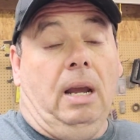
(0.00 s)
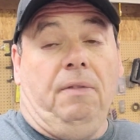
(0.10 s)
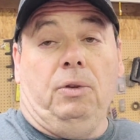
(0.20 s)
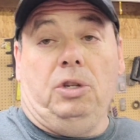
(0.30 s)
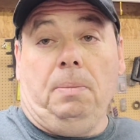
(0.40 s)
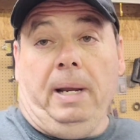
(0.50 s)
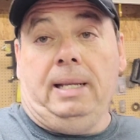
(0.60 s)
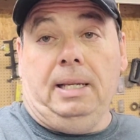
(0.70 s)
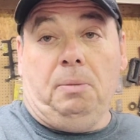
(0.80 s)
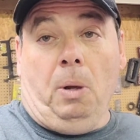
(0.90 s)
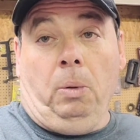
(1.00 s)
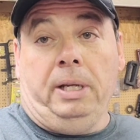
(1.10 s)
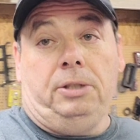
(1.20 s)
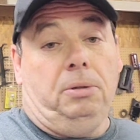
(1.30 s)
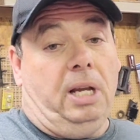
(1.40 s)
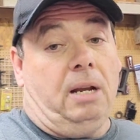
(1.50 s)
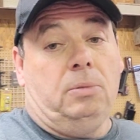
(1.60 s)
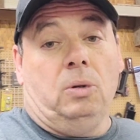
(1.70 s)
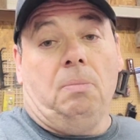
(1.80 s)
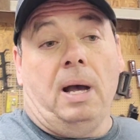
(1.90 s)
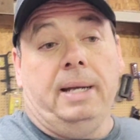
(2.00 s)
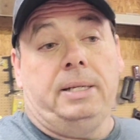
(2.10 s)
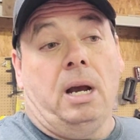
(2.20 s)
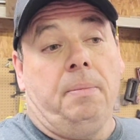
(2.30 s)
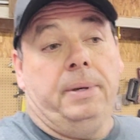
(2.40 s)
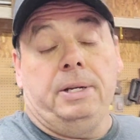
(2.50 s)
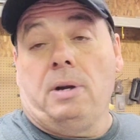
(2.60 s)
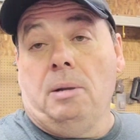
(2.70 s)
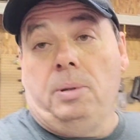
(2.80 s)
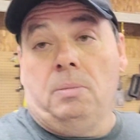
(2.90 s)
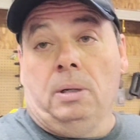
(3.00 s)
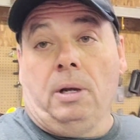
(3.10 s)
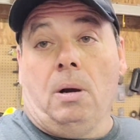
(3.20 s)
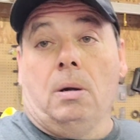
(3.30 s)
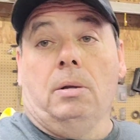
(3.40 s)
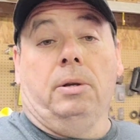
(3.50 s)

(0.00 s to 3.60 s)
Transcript: if you just paint these moldings, you take them to a body shop and they try to put them on the car,